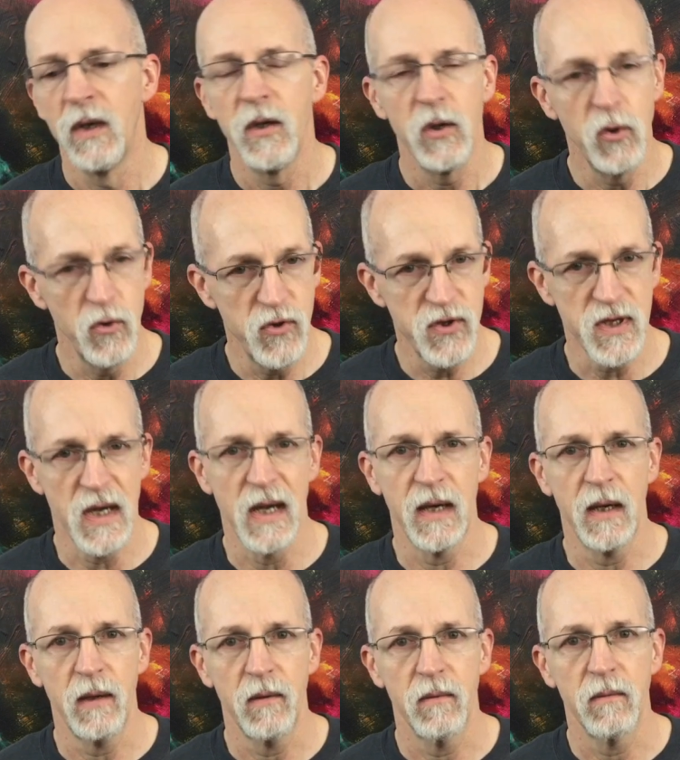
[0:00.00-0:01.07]
You sign
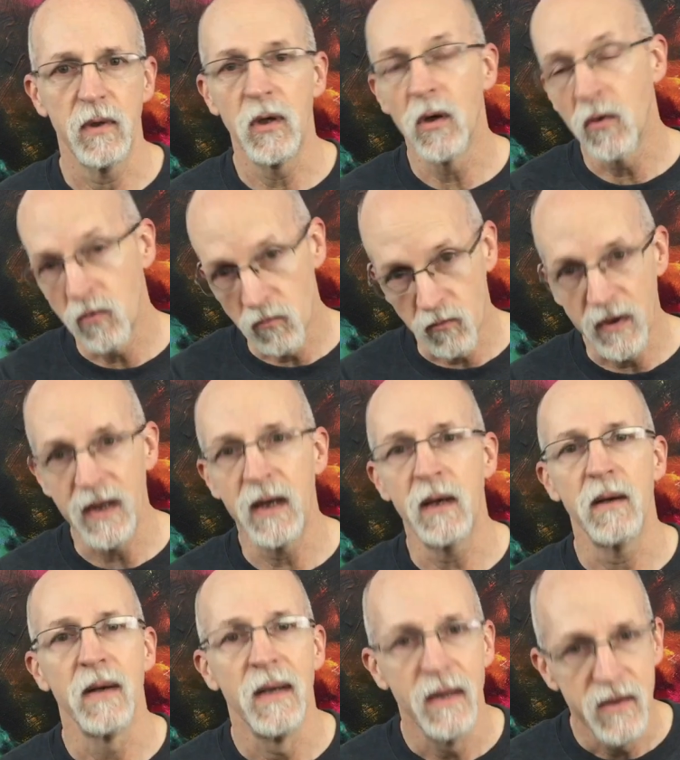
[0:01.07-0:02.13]
it, you know, read it,
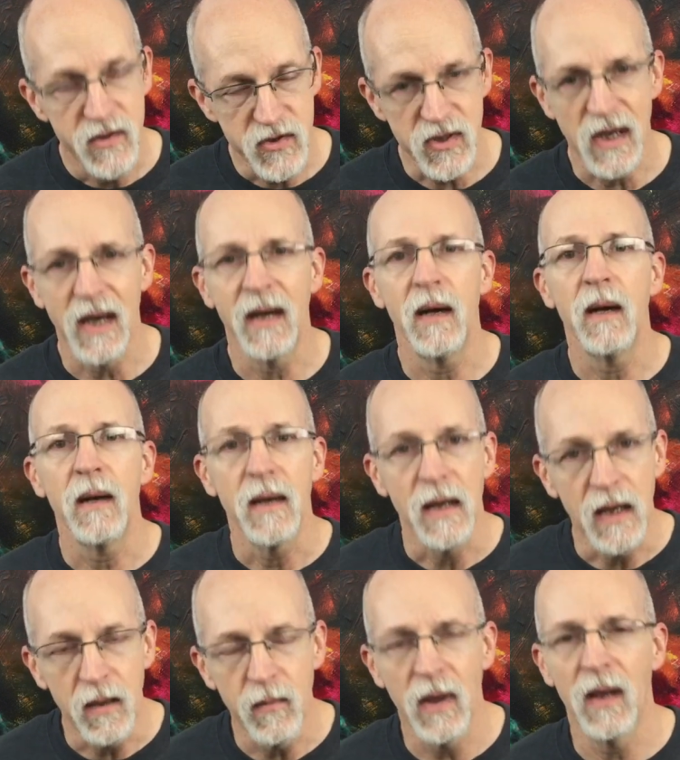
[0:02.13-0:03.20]
sign it,
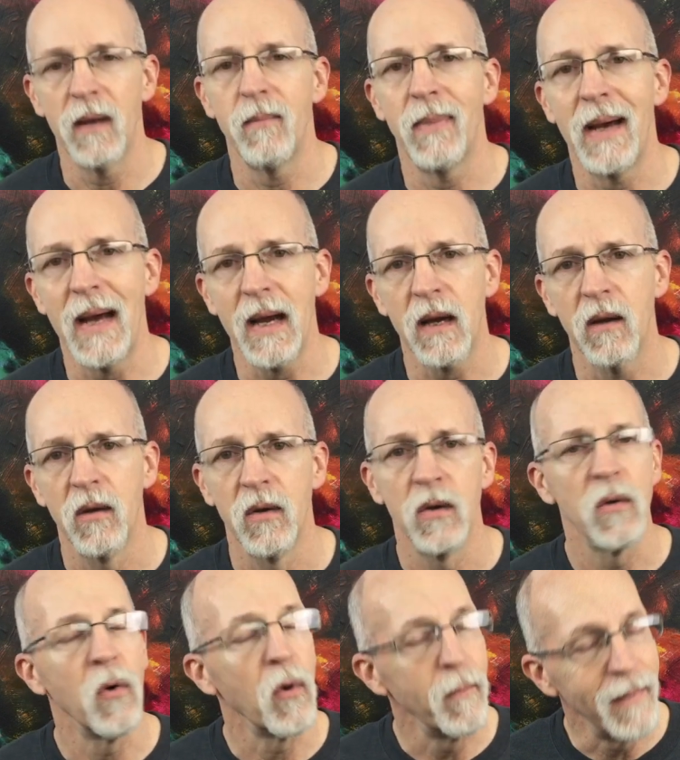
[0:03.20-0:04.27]
email it back,
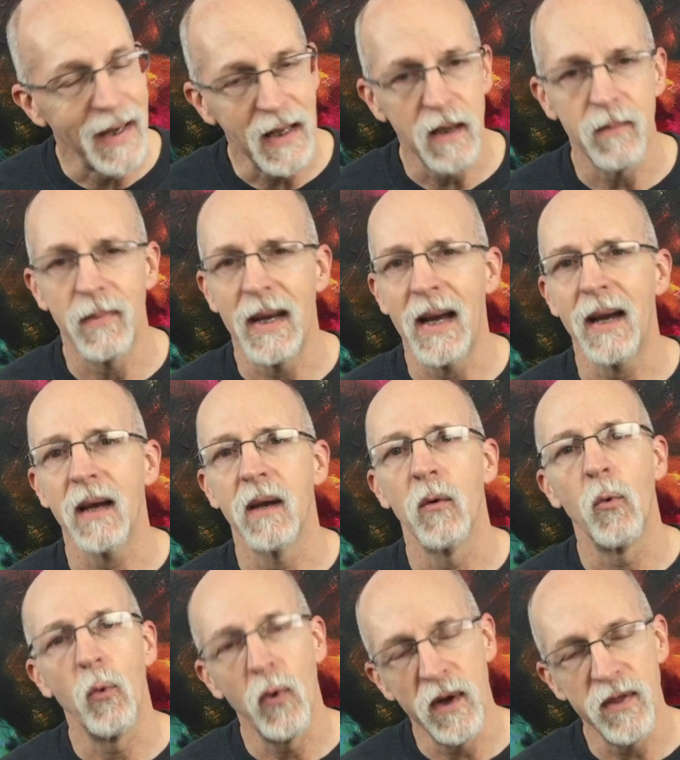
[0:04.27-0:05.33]
or mail it back
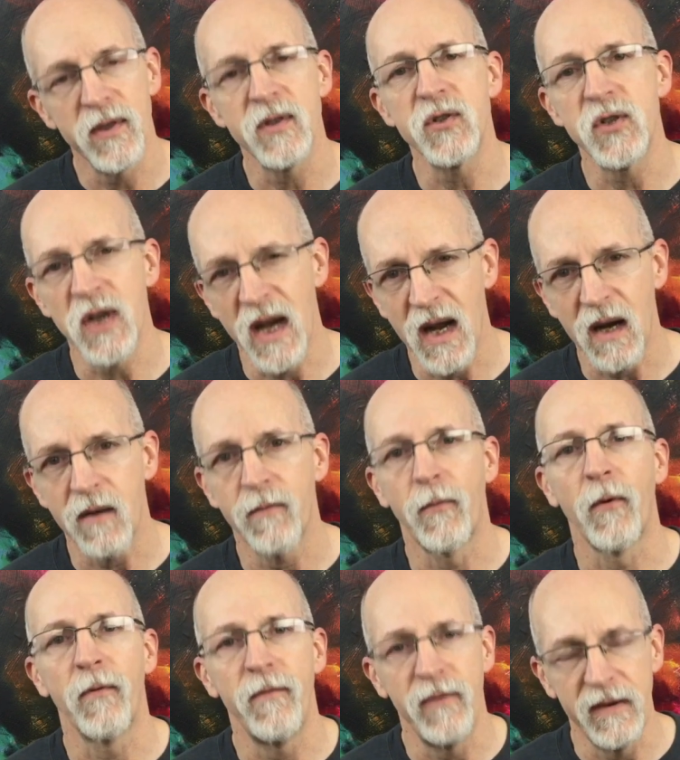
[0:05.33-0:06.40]
with a check
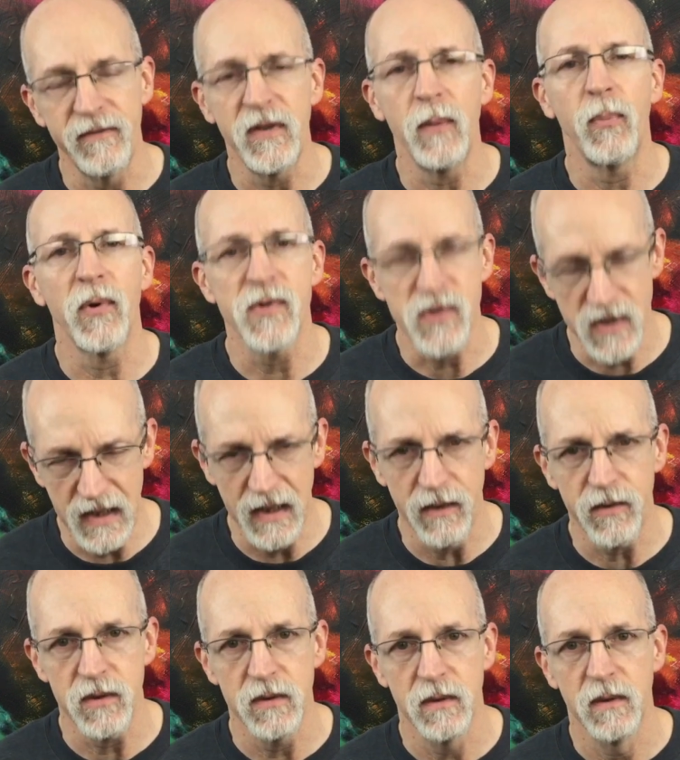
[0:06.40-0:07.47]
for 50%
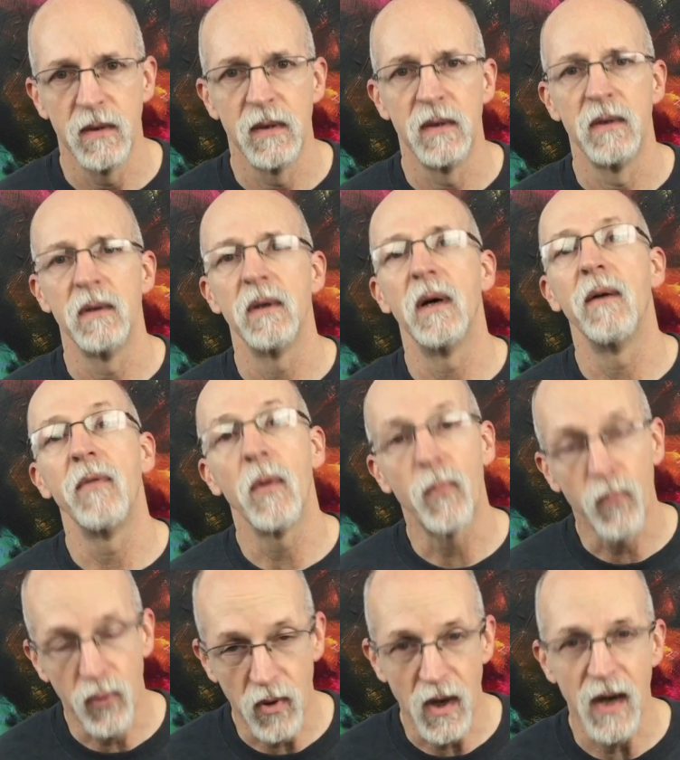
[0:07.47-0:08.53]
of the
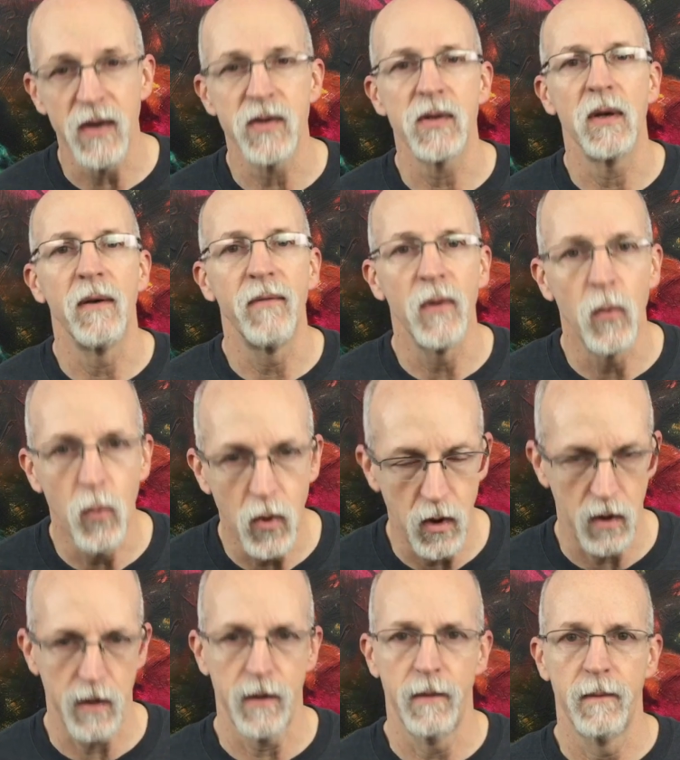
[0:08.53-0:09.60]
price of the
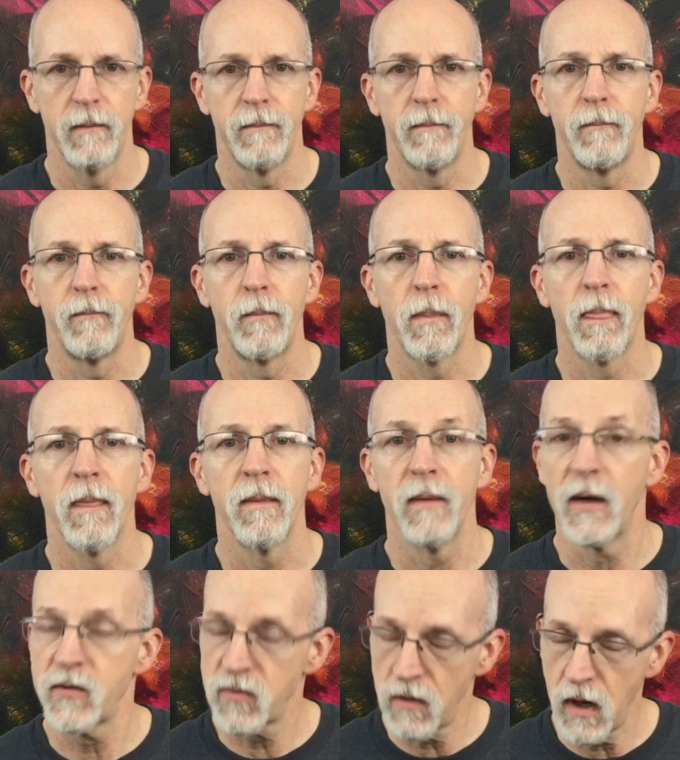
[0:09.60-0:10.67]
work.
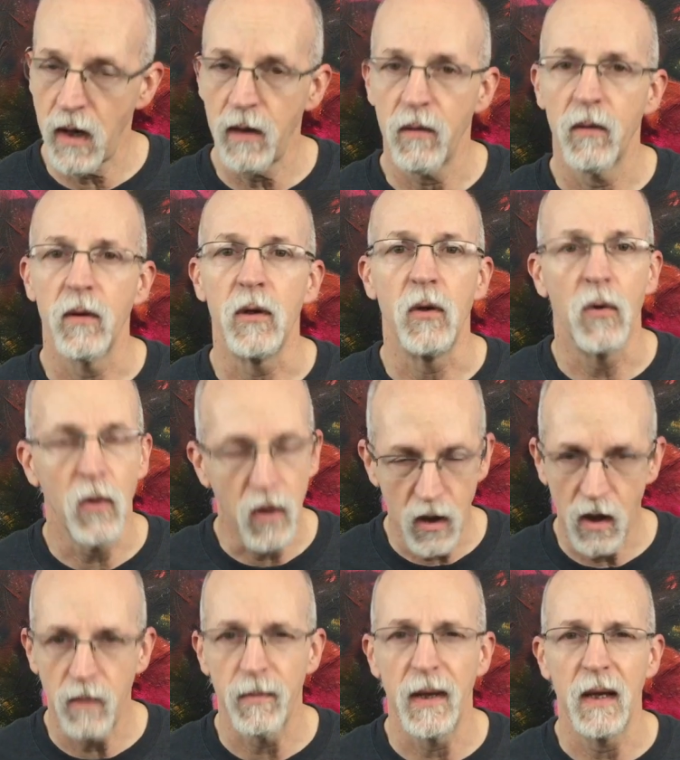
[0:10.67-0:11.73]
That's right, you
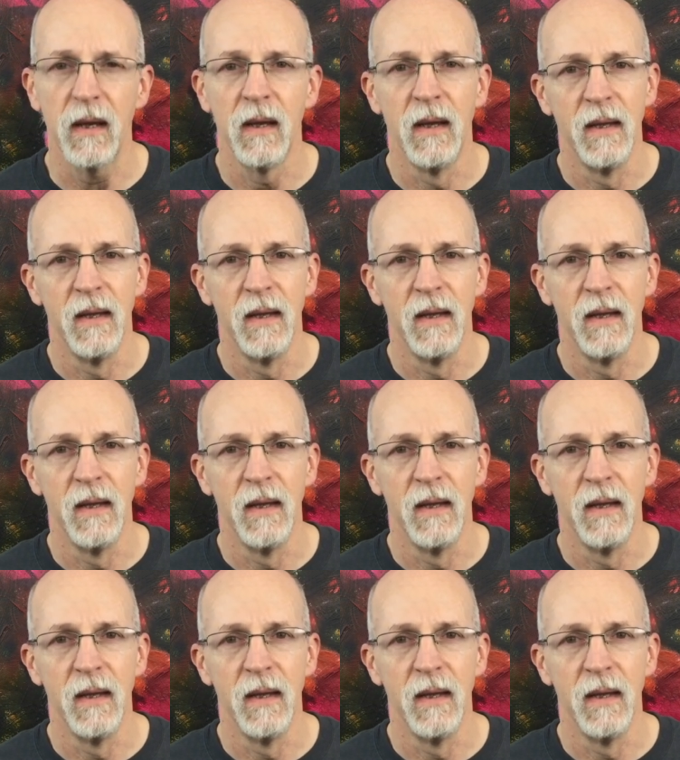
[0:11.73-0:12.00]
heard me.